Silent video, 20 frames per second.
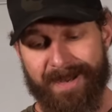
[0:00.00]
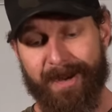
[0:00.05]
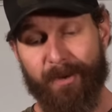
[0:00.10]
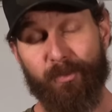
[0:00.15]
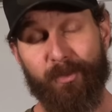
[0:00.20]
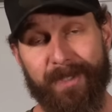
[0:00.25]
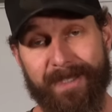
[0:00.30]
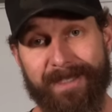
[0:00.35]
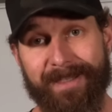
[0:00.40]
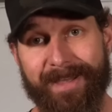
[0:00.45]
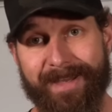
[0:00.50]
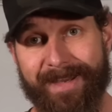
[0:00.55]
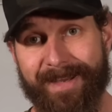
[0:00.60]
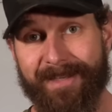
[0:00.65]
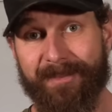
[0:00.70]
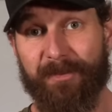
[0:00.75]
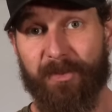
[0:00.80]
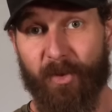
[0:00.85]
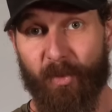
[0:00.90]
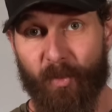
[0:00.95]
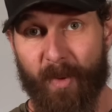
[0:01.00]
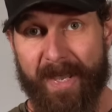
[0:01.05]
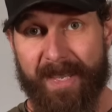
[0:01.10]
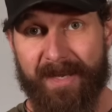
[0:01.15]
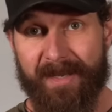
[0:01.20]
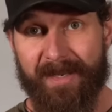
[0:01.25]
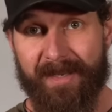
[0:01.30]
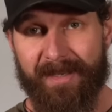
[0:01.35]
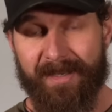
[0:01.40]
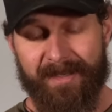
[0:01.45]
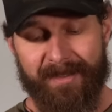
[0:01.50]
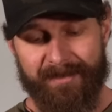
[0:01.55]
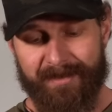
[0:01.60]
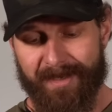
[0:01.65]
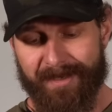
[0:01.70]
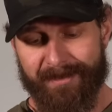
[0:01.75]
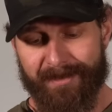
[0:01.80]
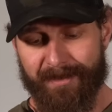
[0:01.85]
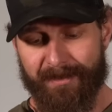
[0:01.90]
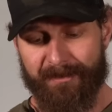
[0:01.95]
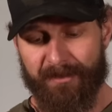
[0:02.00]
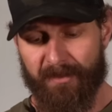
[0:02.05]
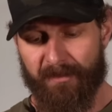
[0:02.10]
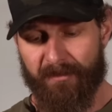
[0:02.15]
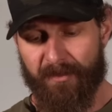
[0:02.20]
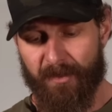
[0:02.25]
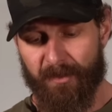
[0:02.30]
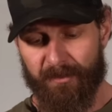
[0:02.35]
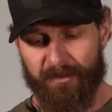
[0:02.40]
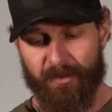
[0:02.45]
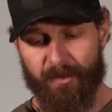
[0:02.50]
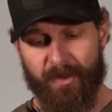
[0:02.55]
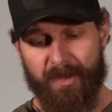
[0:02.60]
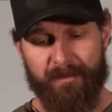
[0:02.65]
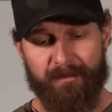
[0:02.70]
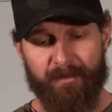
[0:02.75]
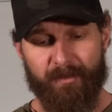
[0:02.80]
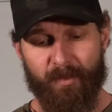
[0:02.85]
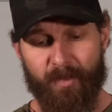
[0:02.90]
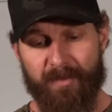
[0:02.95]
and I really like it because of the weight. It's got a tungsten infused grip.